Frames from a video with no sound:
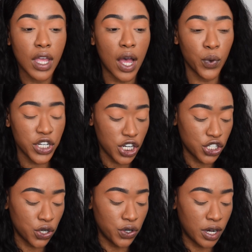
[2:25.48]
I wish it
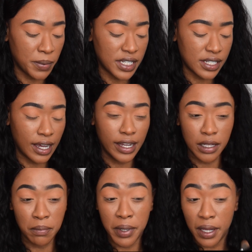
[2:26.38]
showed up a
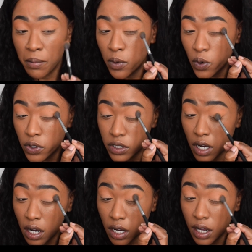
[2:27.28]
tiny bit more
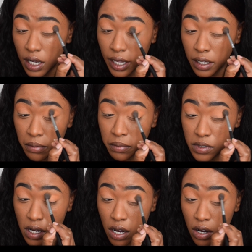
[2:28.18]
darker, like a
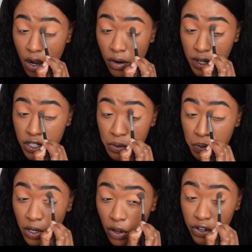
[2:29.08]
darker orange,
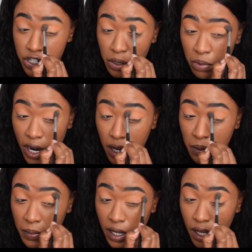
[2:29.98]
orangey
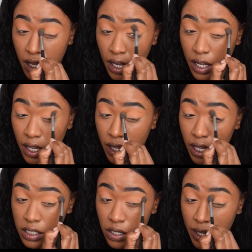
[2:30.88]
brown, but
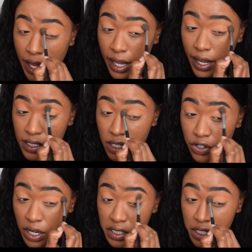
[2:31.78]
it's okay as a
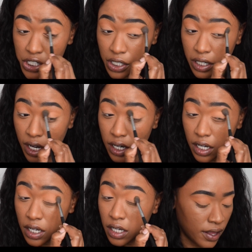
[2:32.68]
transition
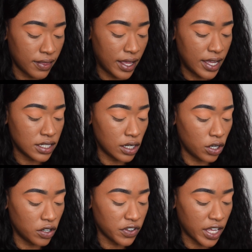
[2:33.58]
colour. There is a
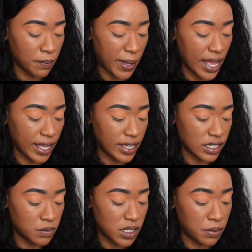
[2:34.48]
lot of kickback
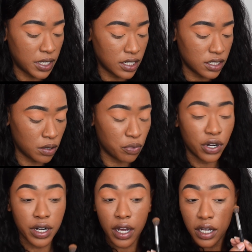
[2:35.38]
as I'm dipping into the
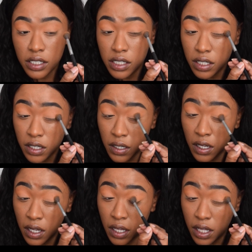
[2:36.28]
product.
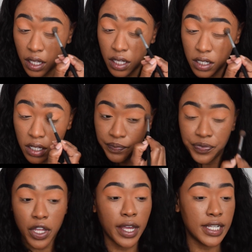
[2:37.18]

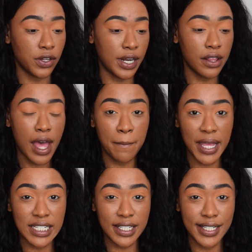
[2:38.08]
Okay, so now that
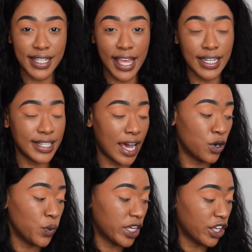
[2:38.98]
base is laid
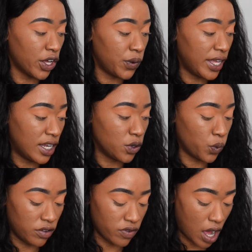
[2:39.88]
down, we can go in
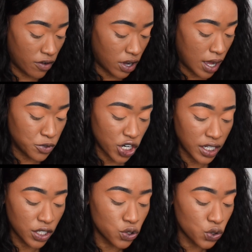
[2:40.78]
with other. I'm
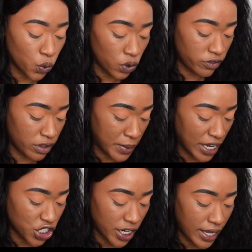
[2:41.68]
trying to use all of the
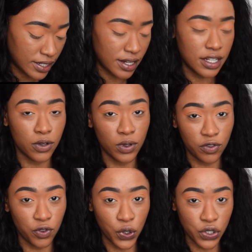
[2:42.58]
matte shades. There's only
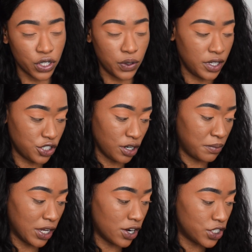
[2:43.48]
four, so it shouldn't
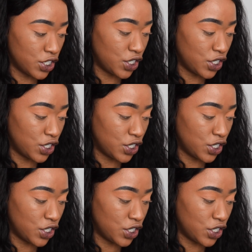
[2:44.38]
be hard to